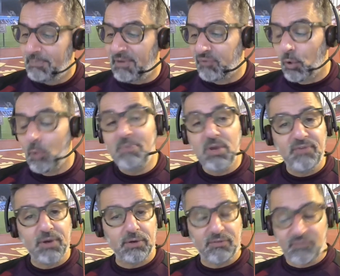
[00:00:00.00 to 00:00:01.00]
before
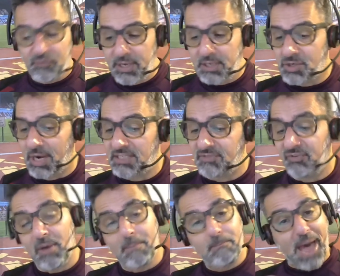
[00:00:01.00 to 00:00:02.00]
moving on a free
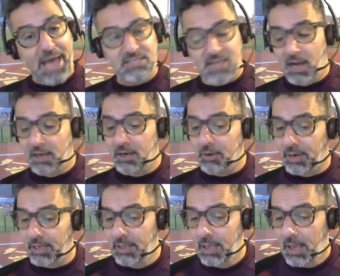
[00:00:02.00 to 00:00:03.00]
transfer back to
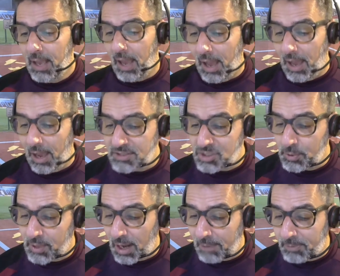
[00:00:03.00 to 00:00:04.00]
Hungary
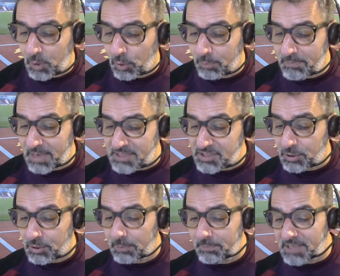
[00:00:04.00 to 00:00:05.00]
to a club called
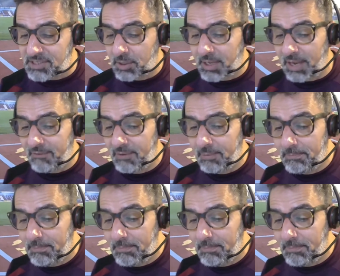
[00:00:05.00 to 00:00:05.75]
Mezokovets.